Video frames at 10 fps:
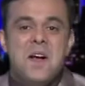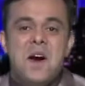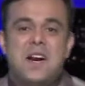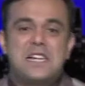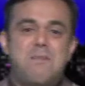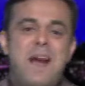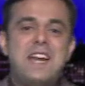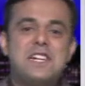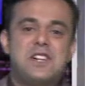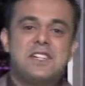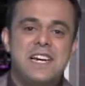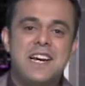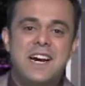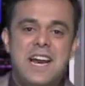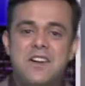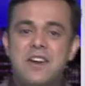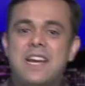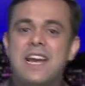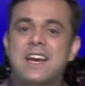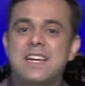Okay, Spanish singer
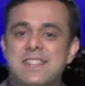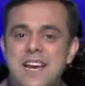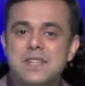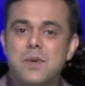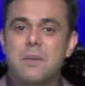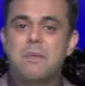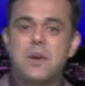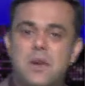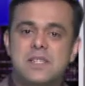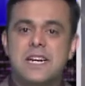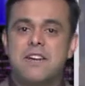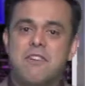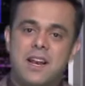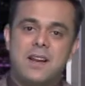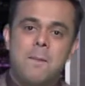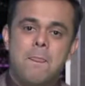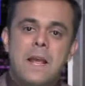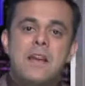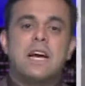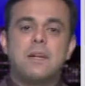Enrique Iglesias will appear on Cityville.
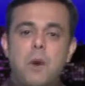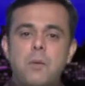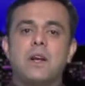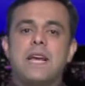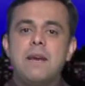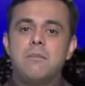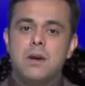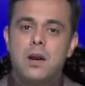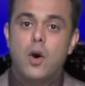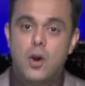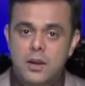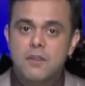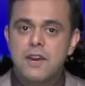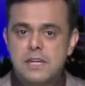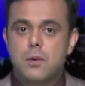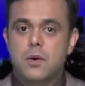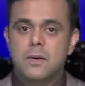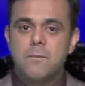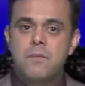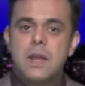Yeah, the popular game on Facebook.
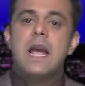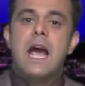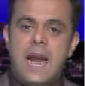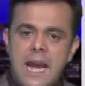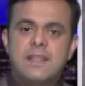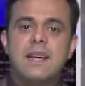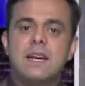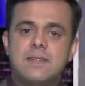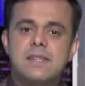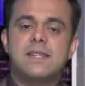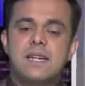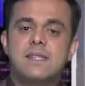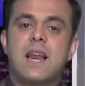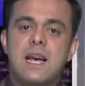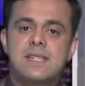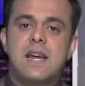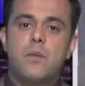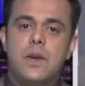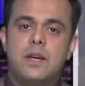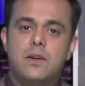And I think this is the last
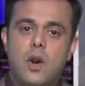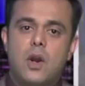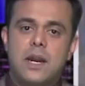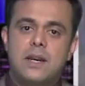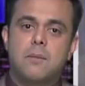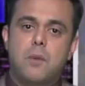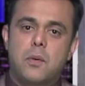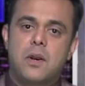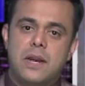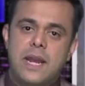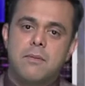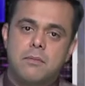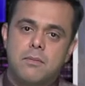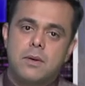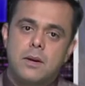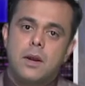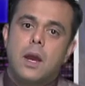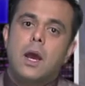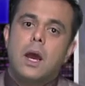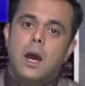time we can call it a popular game.
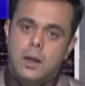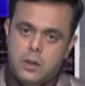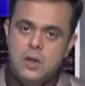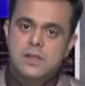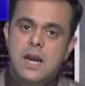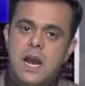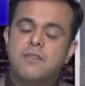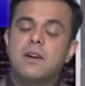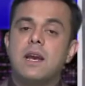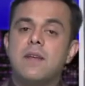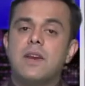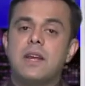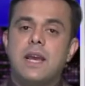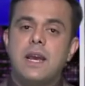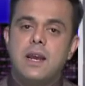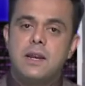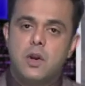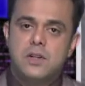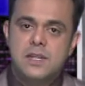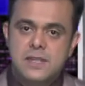Because after Enrique
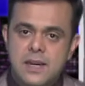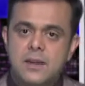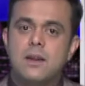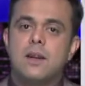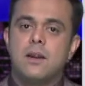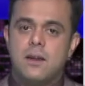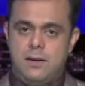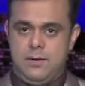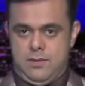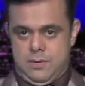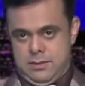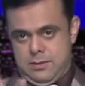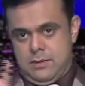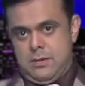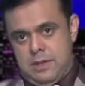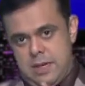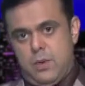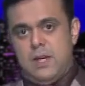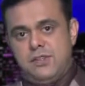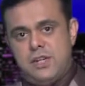endorses it, it
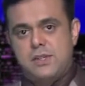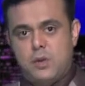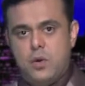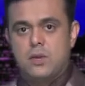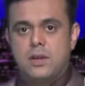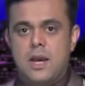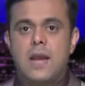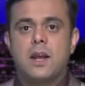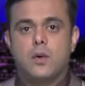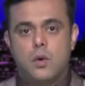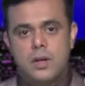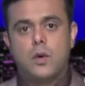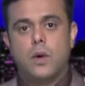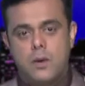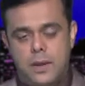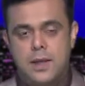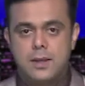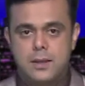will just go the Anna Kournikova way.